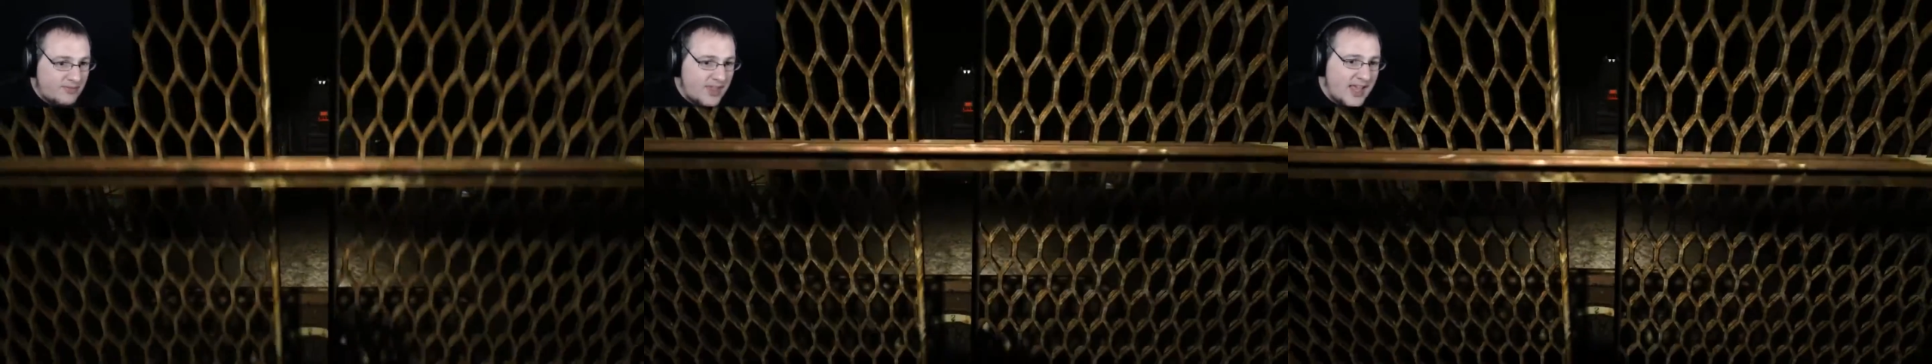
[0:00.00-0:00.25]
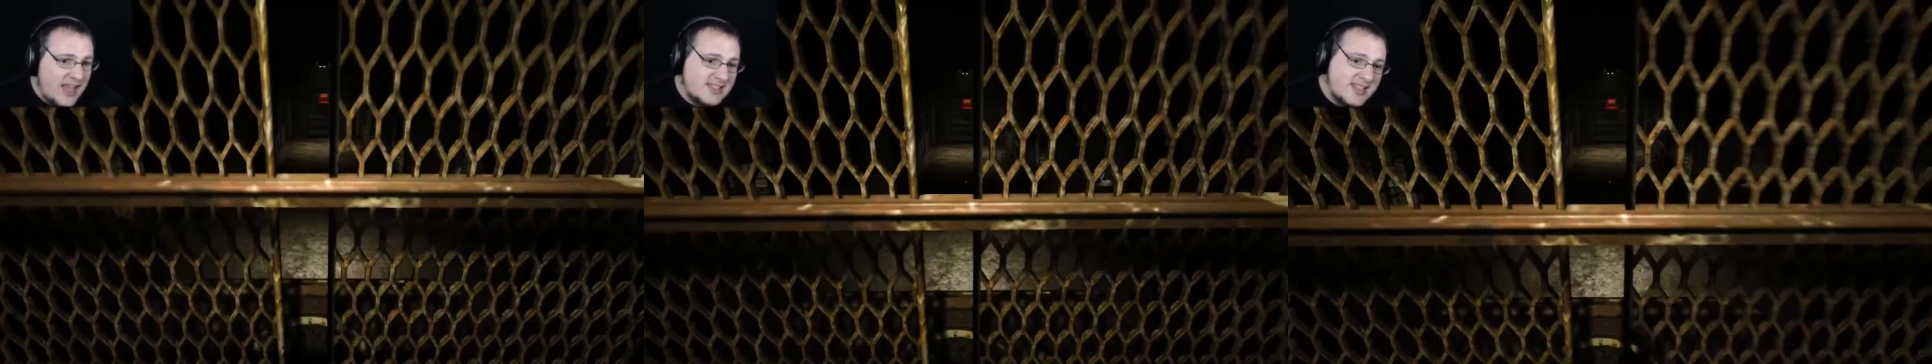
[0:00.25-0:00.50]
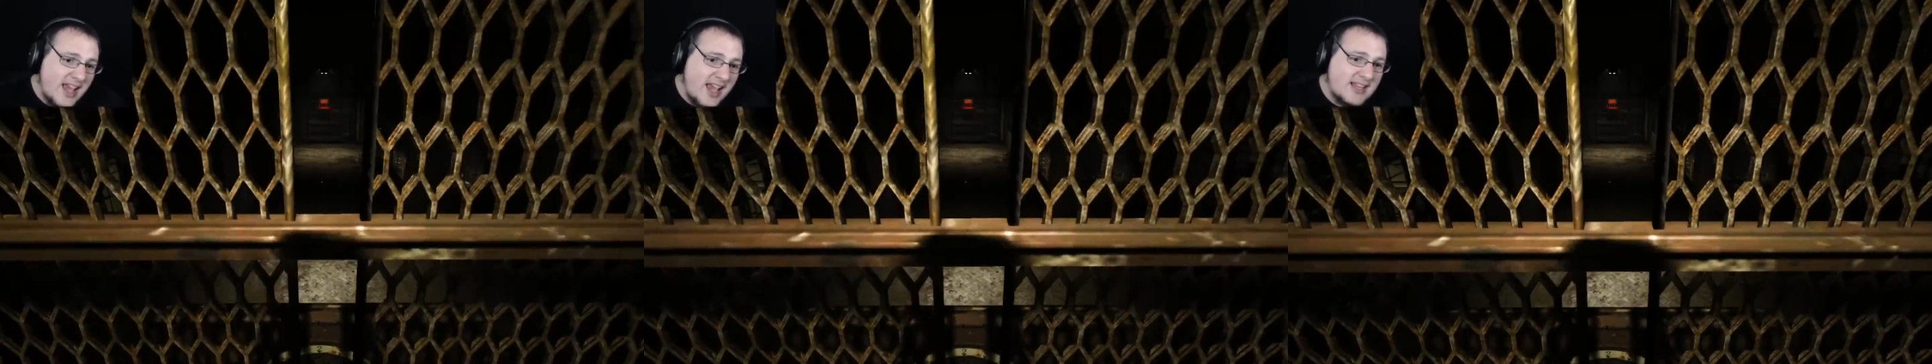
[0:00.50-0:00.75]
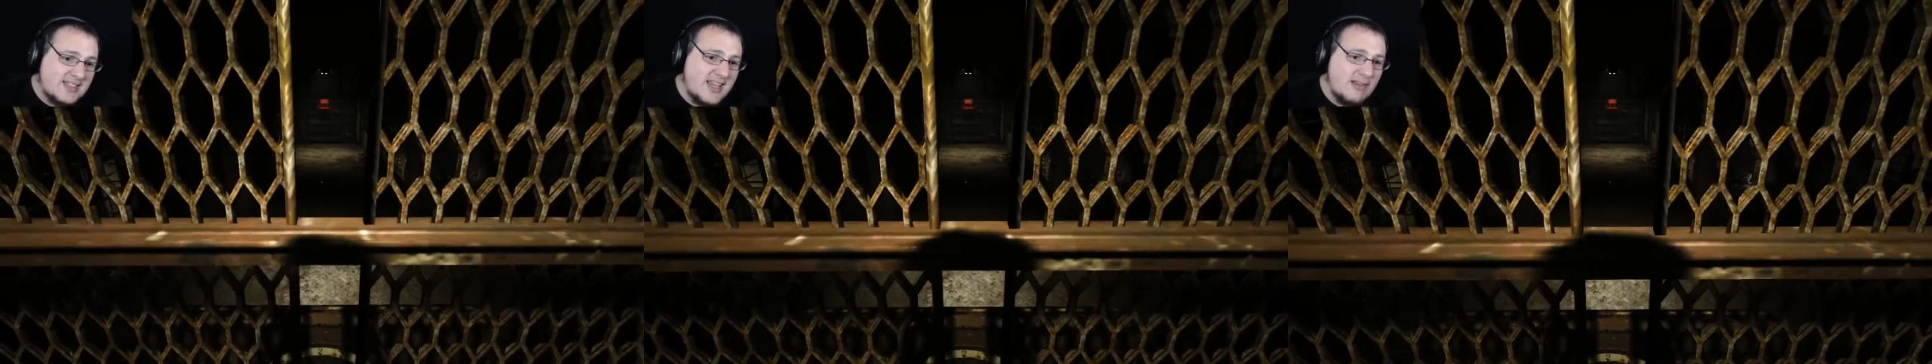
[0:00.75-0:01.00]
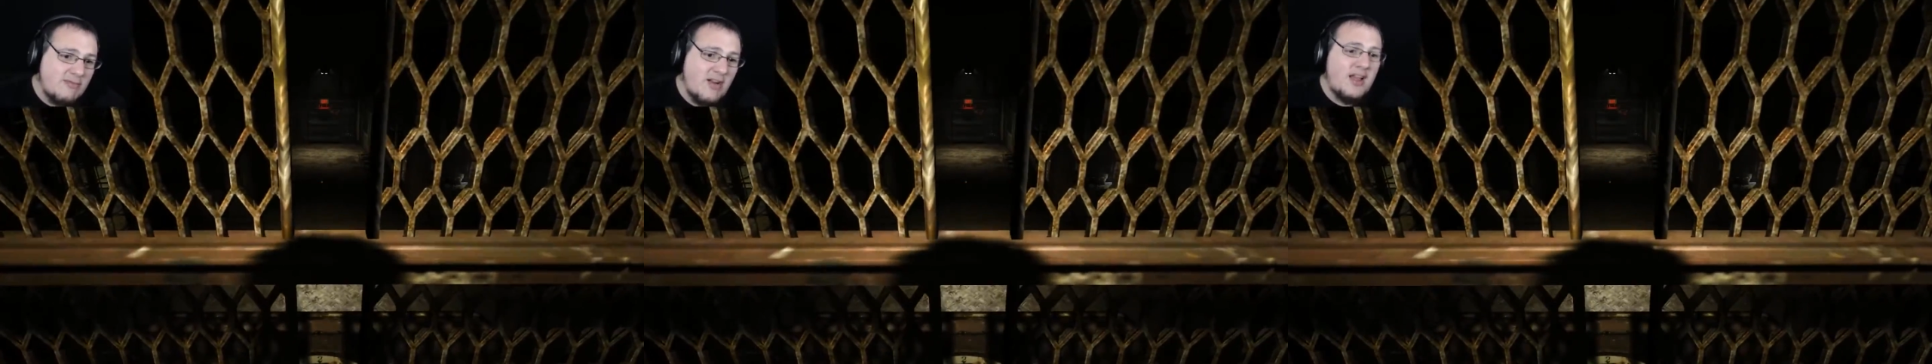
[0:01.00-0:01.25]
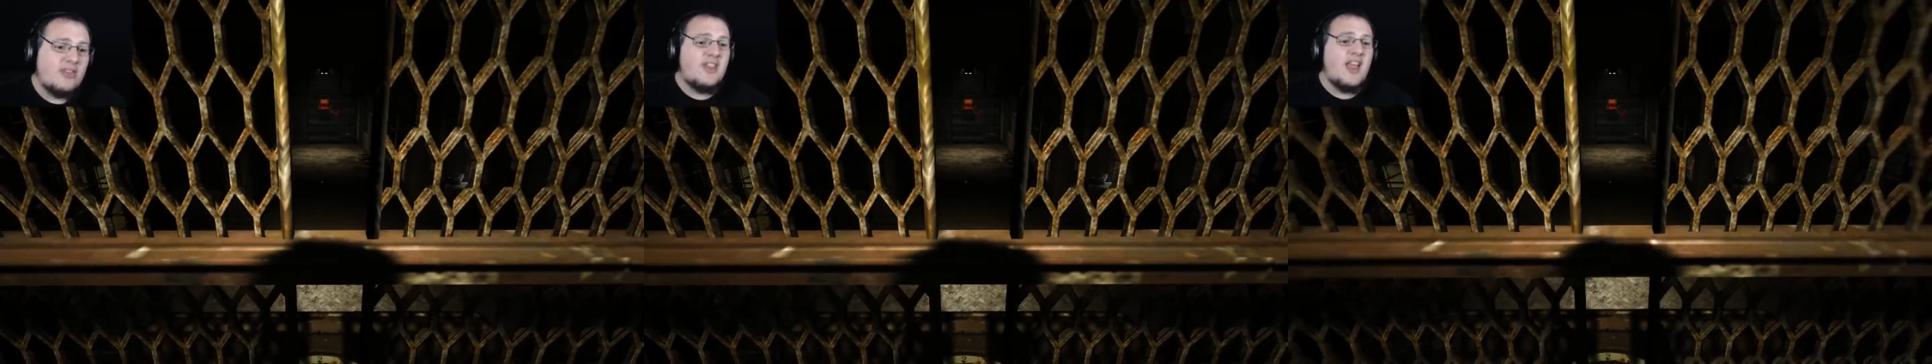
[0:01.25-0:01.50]
There's the exit
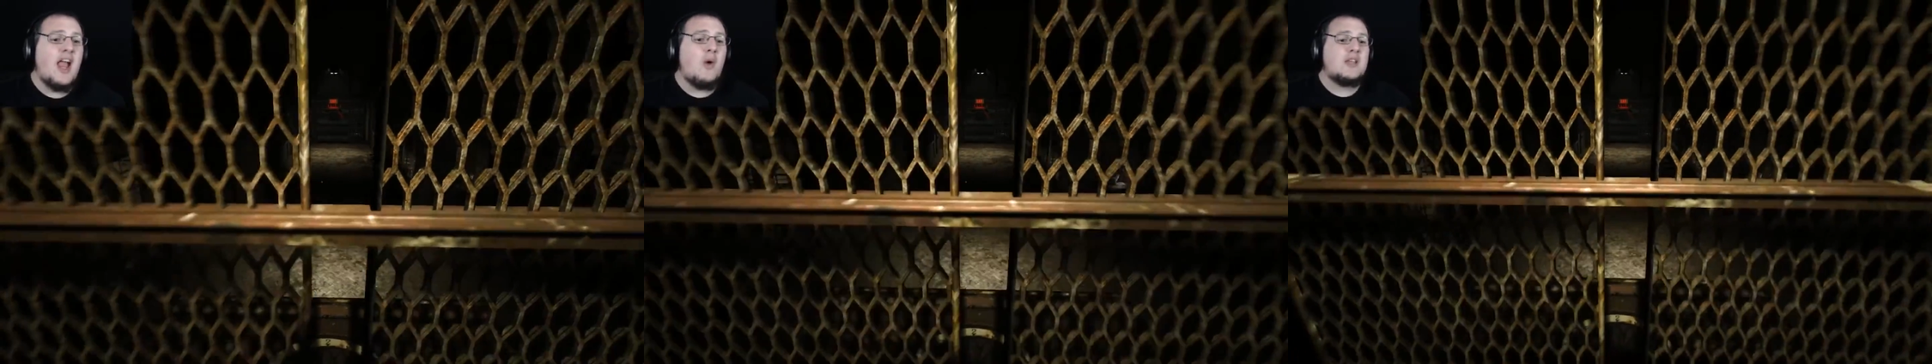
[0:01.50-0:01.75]
right there.